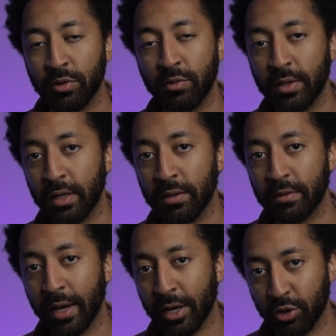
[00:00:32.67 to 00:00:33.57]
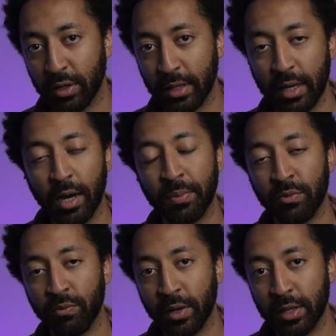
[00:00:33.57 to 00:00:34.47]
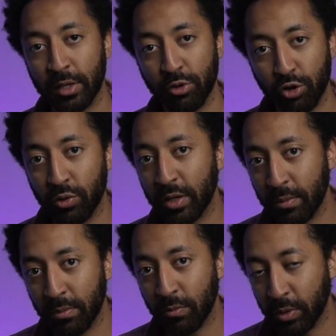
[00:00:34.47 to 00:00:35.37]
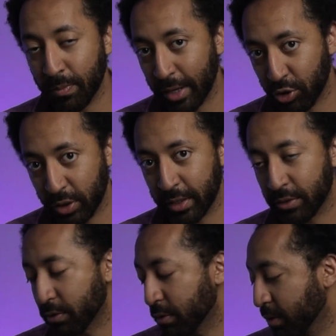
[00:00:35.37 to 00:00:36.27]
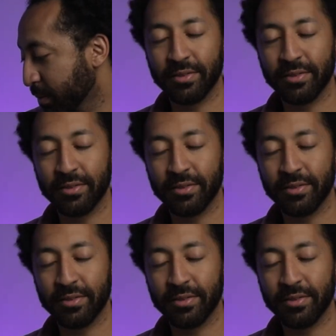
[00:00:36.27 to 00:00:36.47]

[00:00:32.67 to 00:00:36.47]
you need to actually get up and running shooting with Magic Lantern.